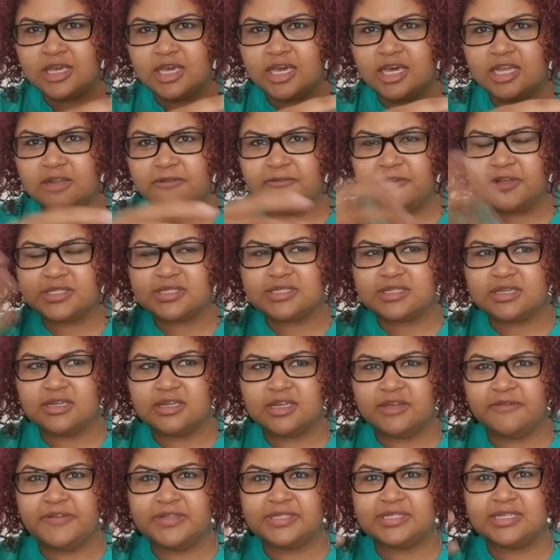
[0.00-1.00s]
And if it's
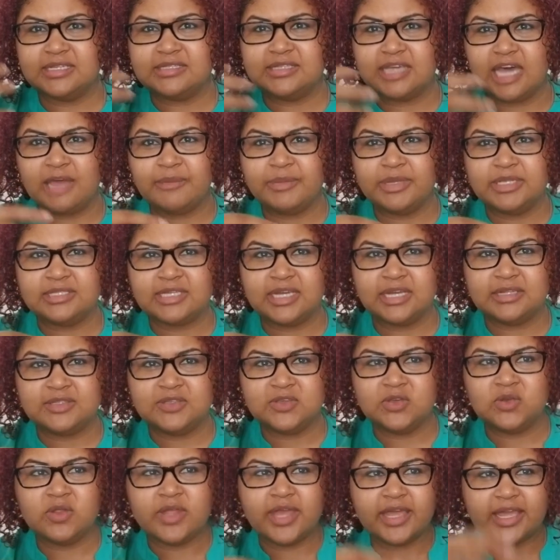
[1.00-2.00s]
a if it's a diamond
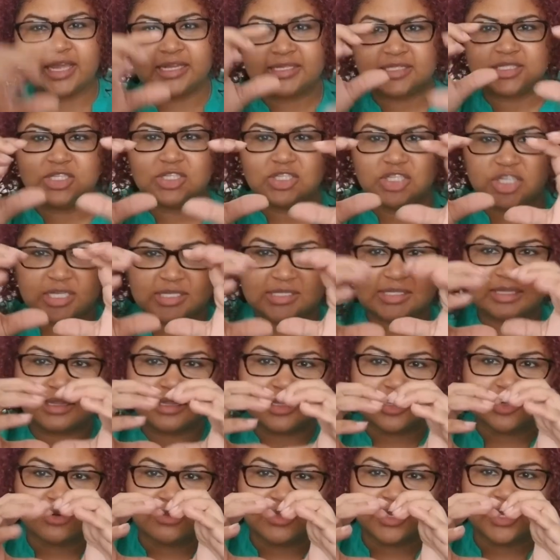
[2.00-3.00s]
tattoo, like it's just
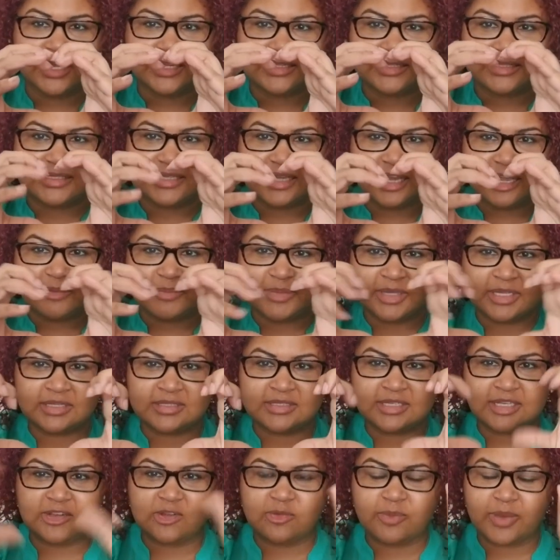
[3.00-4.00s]
literally a
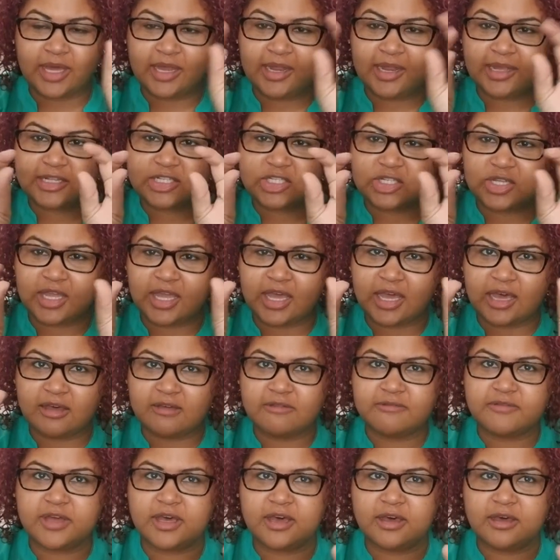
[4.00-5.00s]
diamond and you might actually
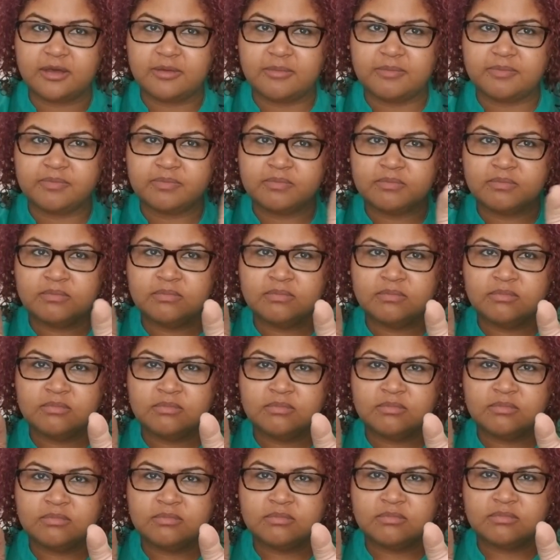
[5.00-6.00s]
have, um,
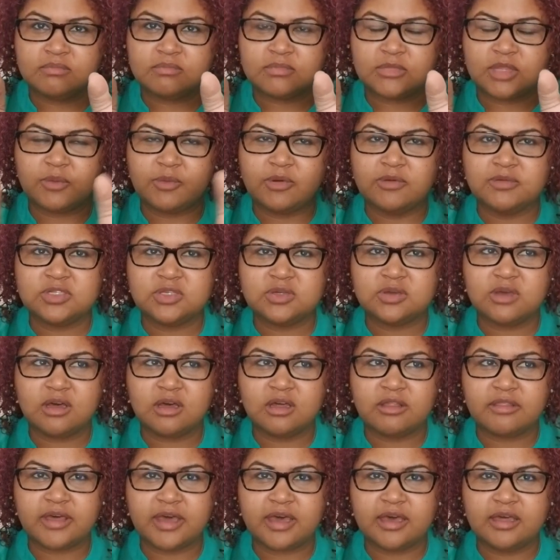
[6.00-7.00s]
what would you
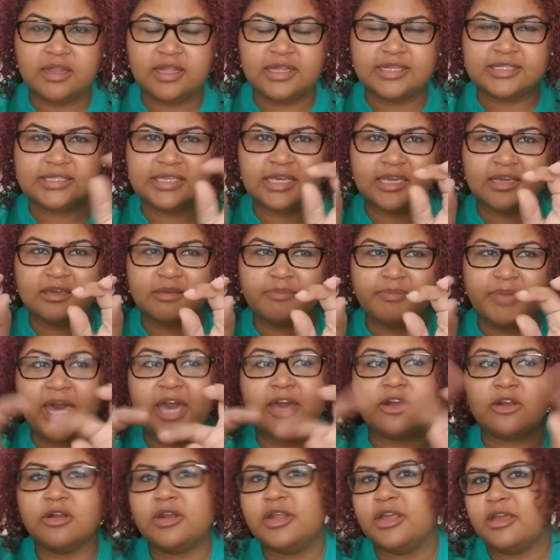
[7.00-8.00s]
call that? It's like
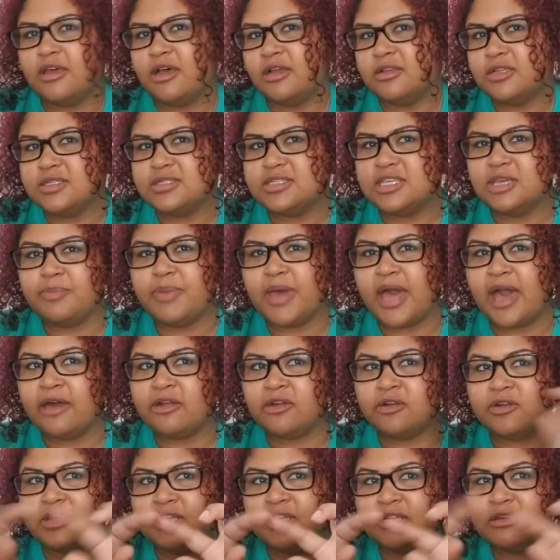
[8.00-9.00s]
patterning. I'll just say
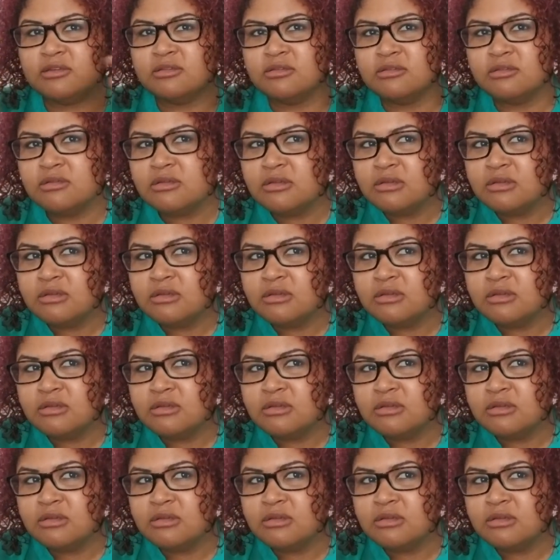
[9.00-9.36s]
patterning